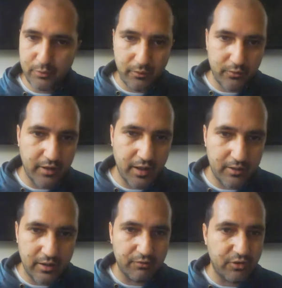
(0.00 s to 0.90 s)
But I'd
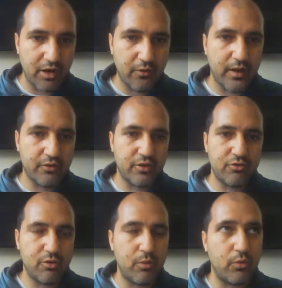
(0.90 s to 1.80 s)
love to know, as a
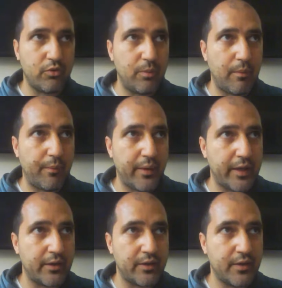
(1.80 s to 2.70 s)
consumer, would you be prepared